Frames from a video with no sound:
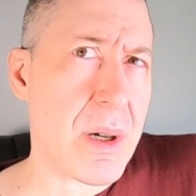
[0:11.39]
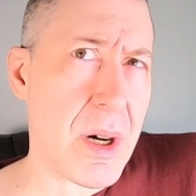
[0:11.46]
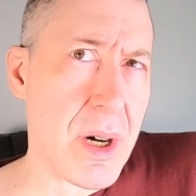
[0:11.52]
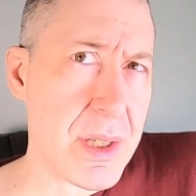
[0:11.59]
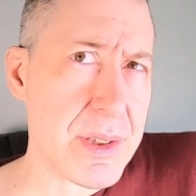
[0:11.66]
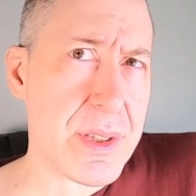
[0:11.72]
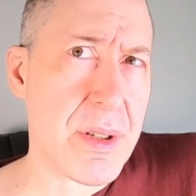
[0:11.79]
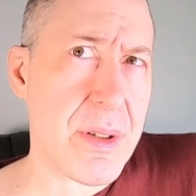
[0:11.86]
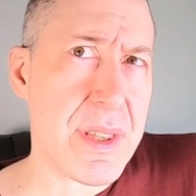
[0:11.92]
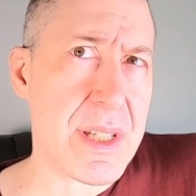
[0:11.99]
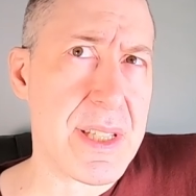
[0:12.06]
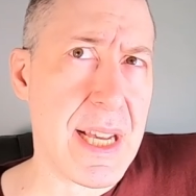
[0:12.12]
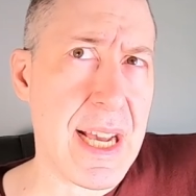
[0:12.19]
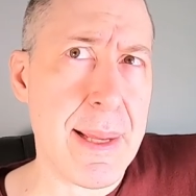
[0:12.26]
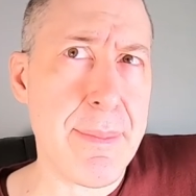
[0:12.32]
Also, the
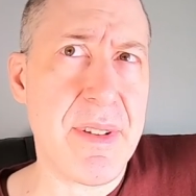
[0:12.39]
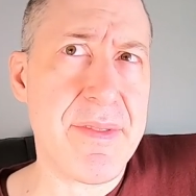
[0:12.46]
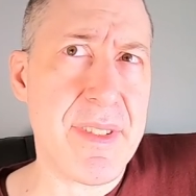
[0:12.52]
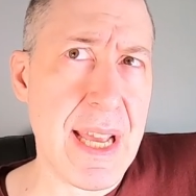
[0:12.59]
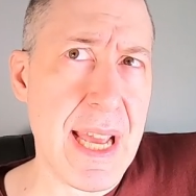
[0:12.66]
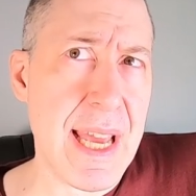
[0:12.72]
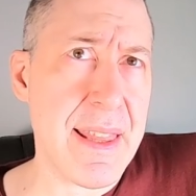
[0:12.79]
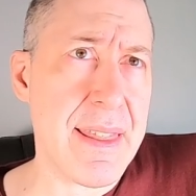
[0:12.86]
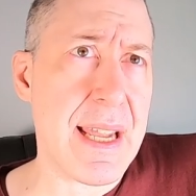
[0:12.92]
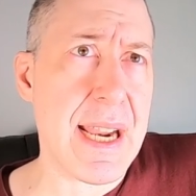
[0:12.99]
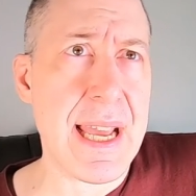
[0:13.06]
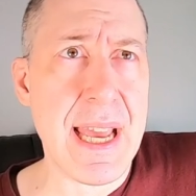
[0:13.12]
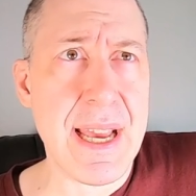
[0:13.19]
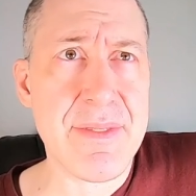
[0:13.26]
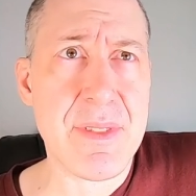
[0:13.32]
time of day that
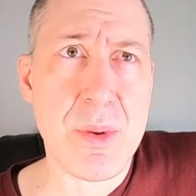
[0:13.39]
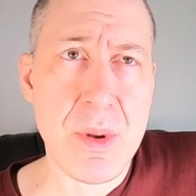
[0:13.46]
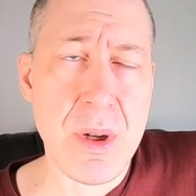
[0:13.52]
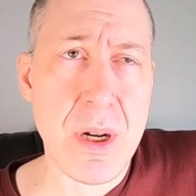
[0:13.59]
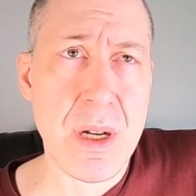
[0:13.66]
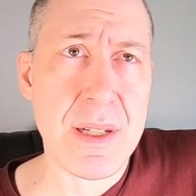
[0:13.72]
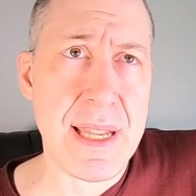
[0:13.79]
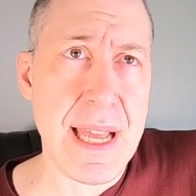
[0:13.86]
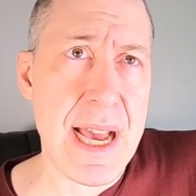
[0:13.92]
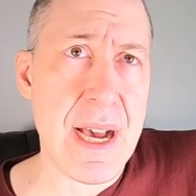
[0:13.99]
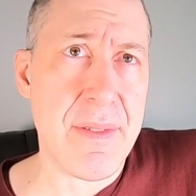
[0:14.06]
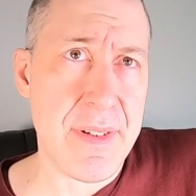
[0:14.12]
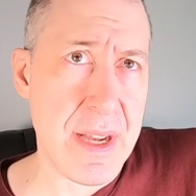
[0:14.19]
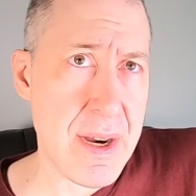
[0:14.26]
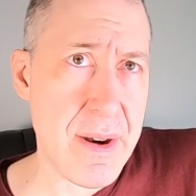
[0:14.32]
I have to work
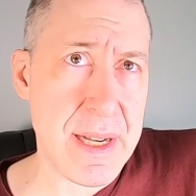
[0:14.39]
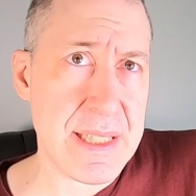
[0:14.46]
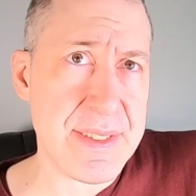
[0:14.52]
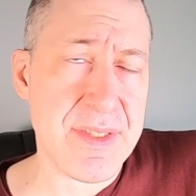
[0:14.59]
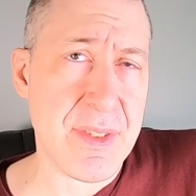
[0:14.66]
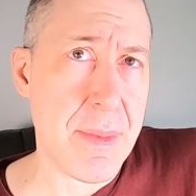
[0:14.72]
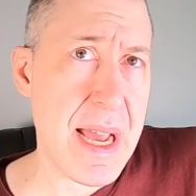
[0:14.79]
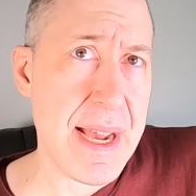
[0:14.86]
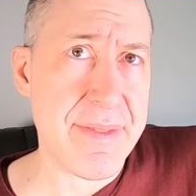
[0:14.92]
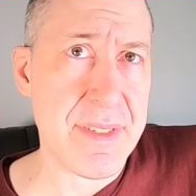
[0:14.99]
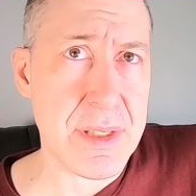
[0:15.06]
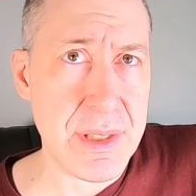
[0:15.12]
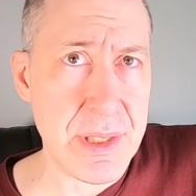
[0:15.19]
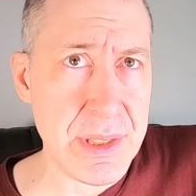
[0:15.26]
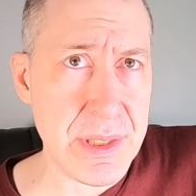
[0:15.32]
now varies from
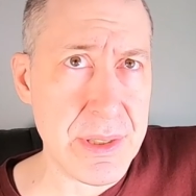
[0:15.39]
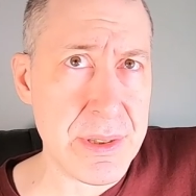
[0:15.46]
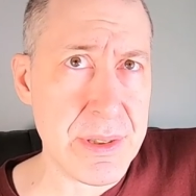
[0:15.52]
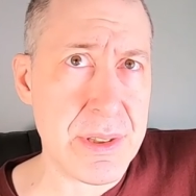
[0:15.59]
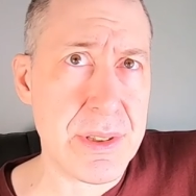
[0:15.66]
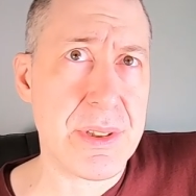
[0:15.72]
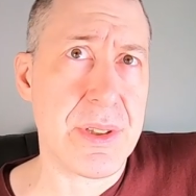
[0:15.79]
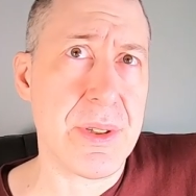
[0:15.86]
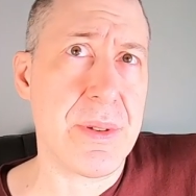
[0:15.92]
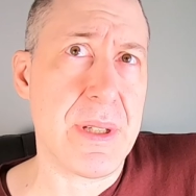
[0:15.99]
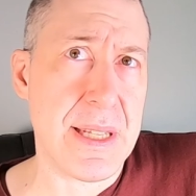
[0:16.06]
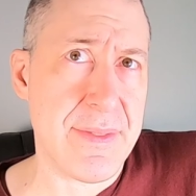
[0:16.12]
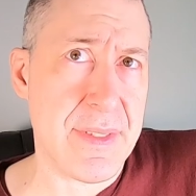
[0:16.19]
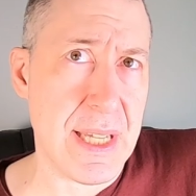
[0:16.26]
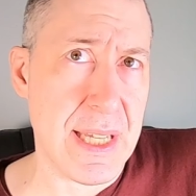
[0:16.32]
afternoons to
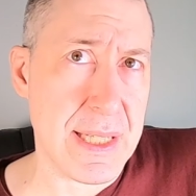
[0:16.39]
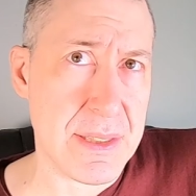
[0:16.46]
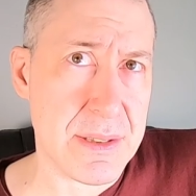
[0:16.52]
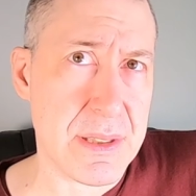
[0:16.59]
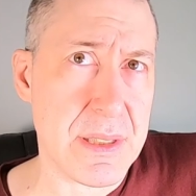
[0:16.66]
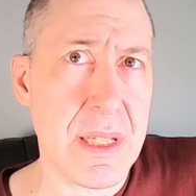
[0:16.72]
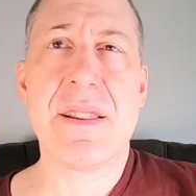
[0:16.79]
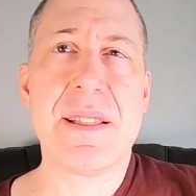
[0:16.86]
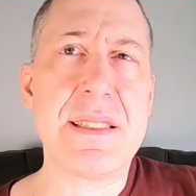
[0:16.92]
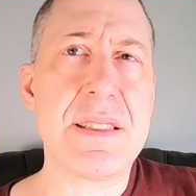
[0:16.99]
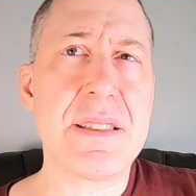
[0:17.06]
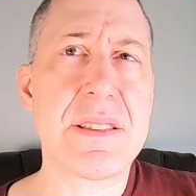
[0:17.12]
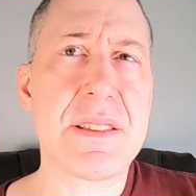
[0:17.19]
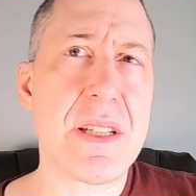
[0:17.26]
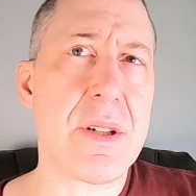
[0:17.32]
evenings. This
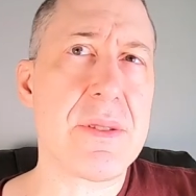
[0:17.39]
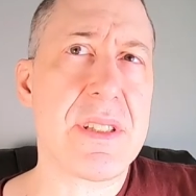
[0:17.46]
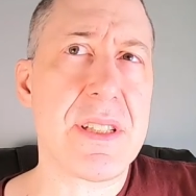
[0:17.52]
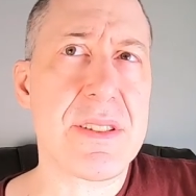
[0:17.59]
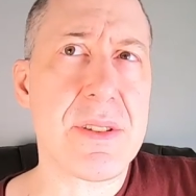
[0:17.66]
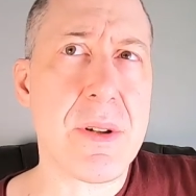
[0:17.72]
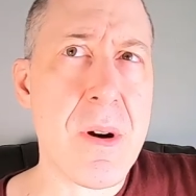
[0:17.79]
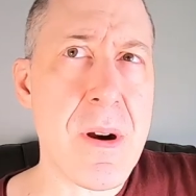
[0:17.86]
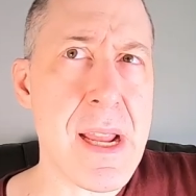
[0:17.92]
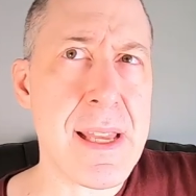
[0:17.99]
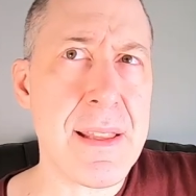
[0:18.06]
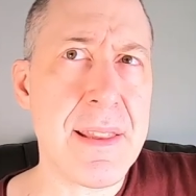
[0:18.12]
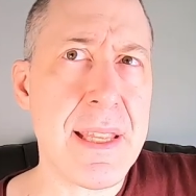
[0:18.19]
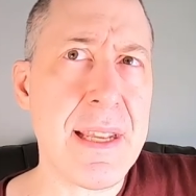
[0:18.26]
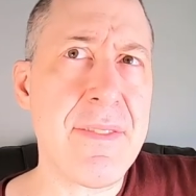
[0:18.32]
is so
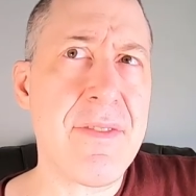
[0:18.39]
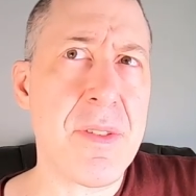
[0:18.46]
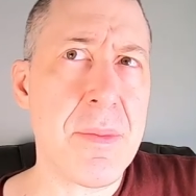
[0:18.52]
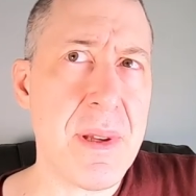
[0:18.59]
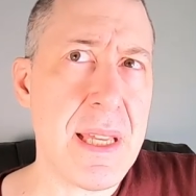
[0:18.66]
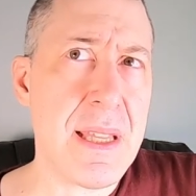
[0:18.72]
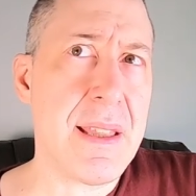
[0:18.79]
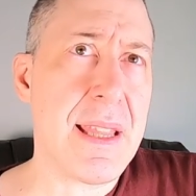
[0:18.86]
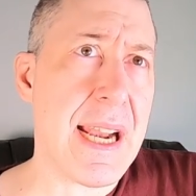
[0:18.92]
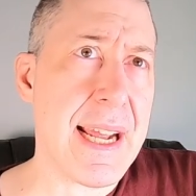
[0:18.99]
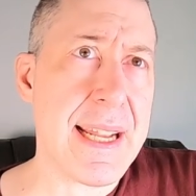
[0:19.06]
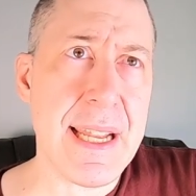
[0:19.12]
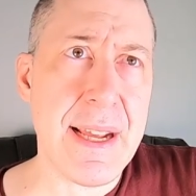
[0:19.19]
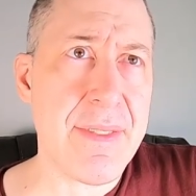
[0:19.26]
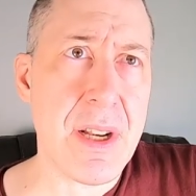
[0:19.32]
disorienting for me that I
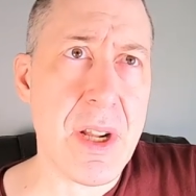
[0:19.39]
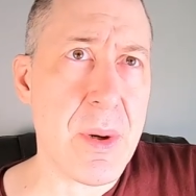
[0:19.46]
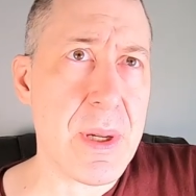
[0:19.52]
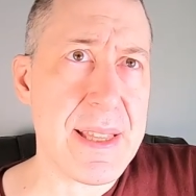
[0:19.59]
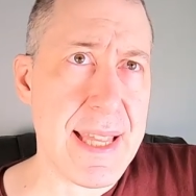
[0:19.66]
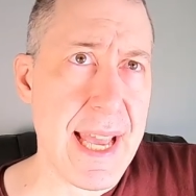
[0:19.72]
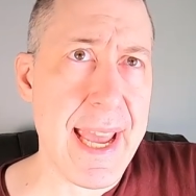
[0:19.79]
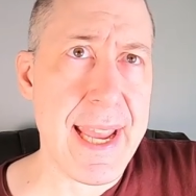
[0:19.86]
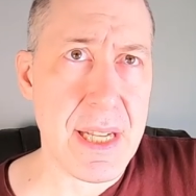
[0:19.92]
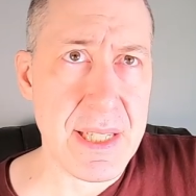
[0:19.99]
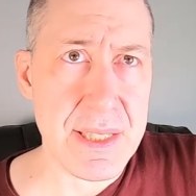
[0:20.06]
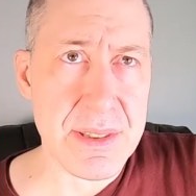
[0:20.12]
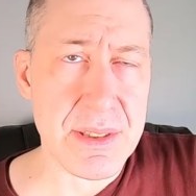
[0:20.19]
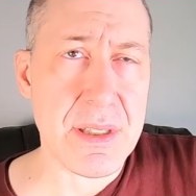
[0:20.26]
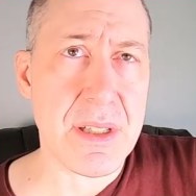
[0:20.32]
never know what day it
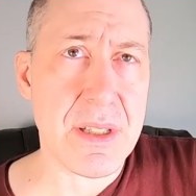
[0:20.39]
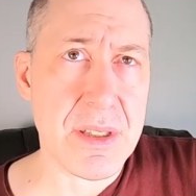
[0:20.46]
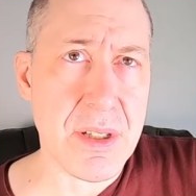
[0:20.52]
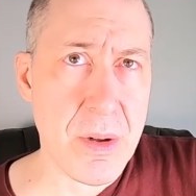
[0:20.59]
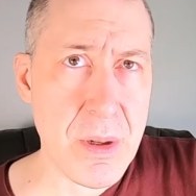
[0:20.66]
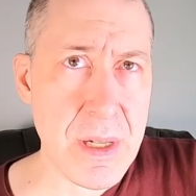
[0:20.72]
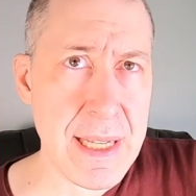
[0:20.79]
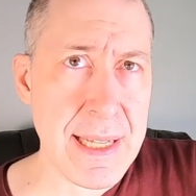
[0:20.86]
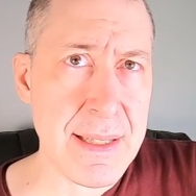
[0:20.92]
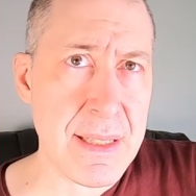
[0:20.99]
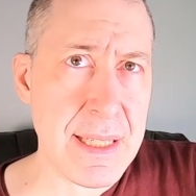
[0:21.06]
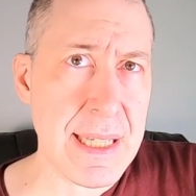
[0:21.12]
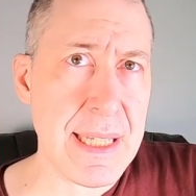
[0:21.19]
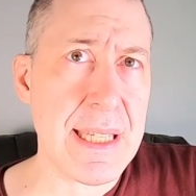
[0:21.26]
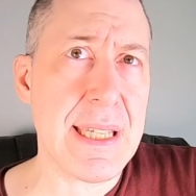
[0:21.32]
is.
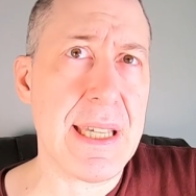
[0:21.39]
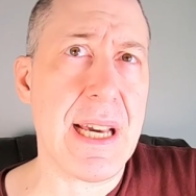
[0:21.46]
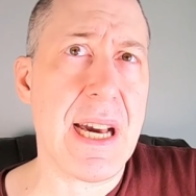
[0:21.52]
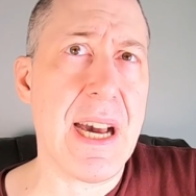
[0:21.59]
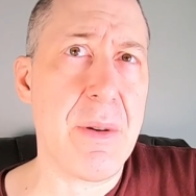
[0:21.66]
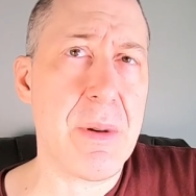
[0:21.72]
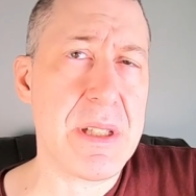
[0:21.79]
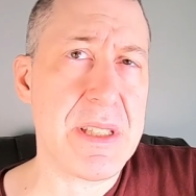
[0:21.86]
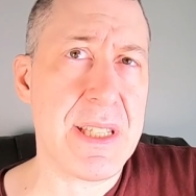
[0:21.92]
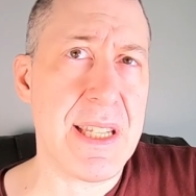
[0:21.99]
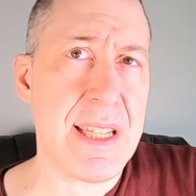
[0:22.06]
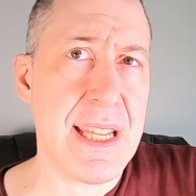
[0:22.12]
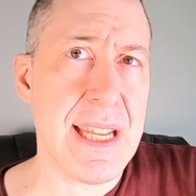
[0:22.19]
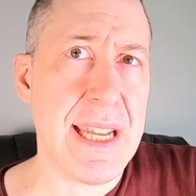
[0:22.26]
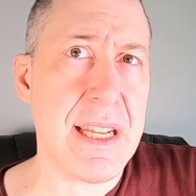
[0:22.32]
Accordingly, I was
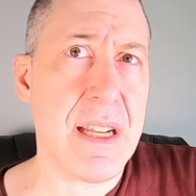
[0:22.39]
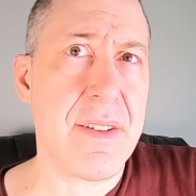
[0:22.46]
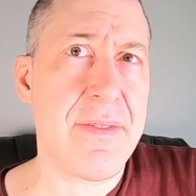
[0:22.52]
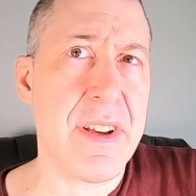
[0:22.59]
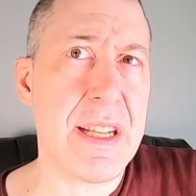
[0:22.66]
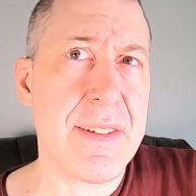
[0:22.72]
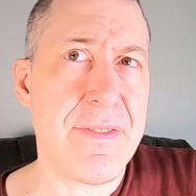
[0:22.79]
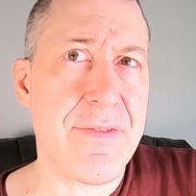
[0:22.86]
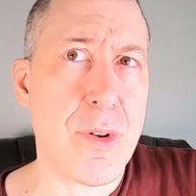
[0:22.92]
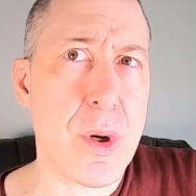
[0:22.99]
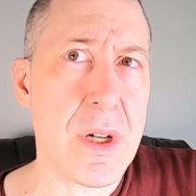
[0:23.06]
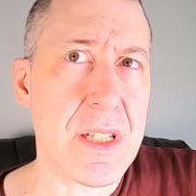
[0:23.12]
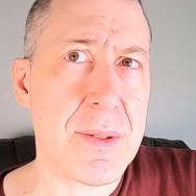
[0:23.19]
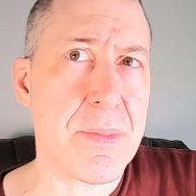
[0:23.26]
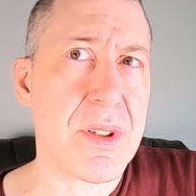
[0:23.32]
in need of an
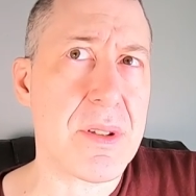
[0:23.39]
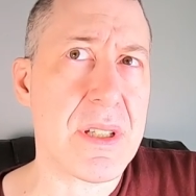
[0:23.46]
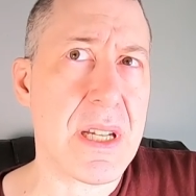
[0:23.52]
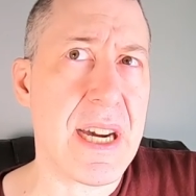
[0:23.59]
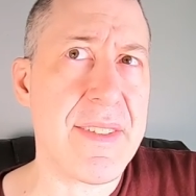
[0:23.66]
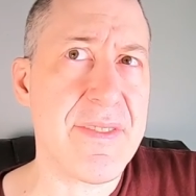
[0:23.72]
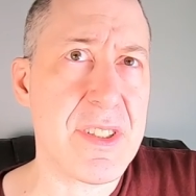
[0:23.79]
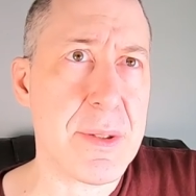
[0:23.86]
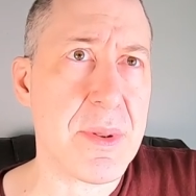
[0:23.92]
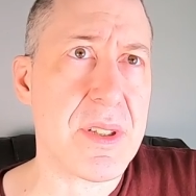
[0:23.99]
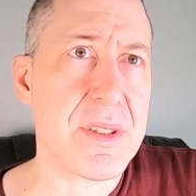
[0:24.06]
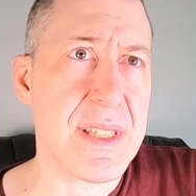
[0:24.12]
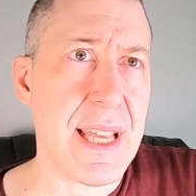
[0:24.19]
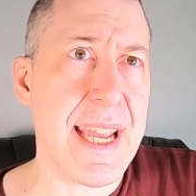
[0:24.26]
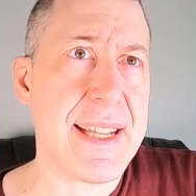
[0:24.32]
affordable,
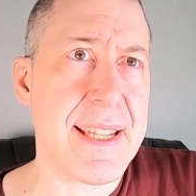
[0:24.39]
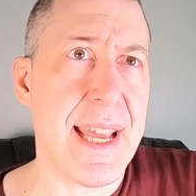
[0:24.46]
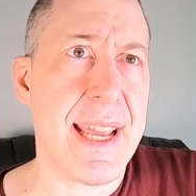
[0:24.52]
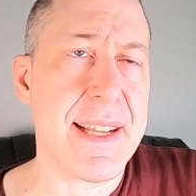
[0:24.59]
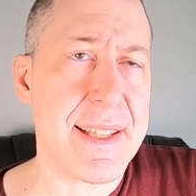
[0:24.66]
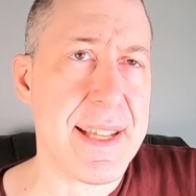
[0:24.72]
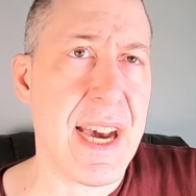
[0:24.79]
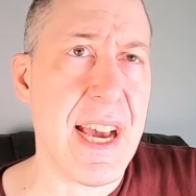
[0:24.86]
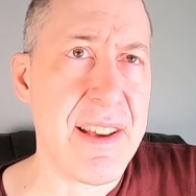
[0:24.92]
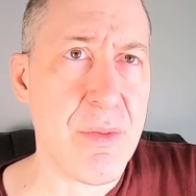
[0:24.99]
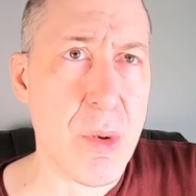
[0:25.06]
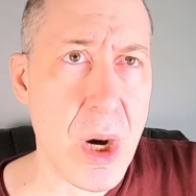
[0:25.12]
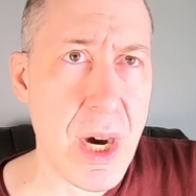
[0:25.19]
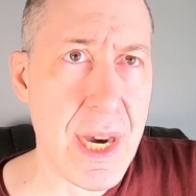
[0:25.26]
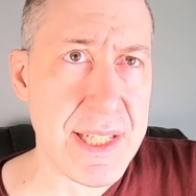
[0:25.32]
comfortable day date
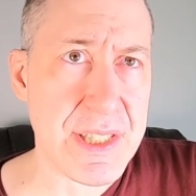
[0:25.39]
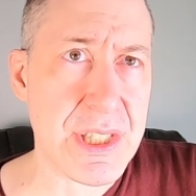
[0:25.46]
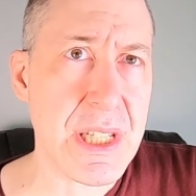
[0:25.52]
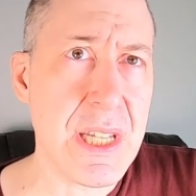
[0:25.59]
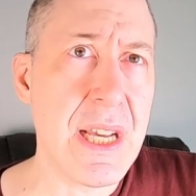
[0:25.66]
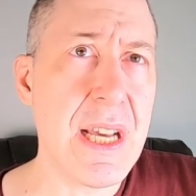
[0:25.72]
dive watch.